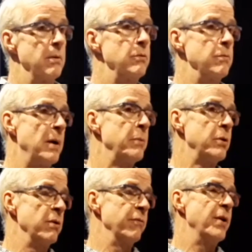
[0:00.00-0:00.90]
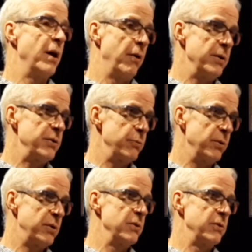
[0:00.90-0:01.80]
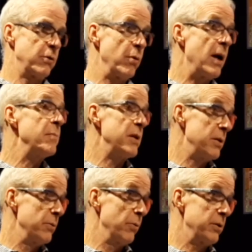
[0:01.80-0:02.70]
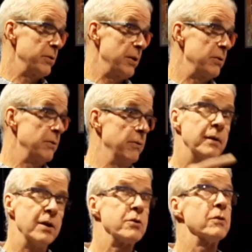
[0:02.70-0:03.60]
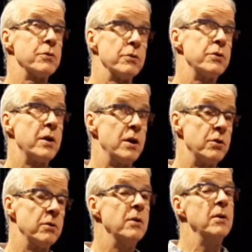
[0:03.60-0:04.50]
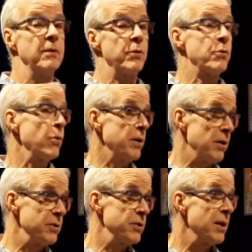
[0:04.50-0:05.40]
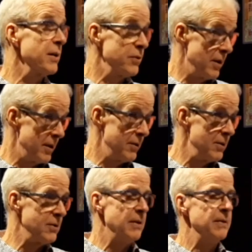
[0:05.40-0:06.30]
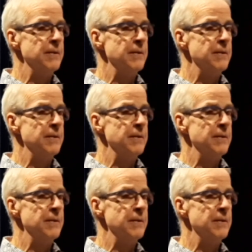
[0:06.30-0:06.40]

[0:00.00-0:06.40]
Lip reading: you probably heard of NARIS, which is the Grammy organization, National Association of Recording Arts and Sciences.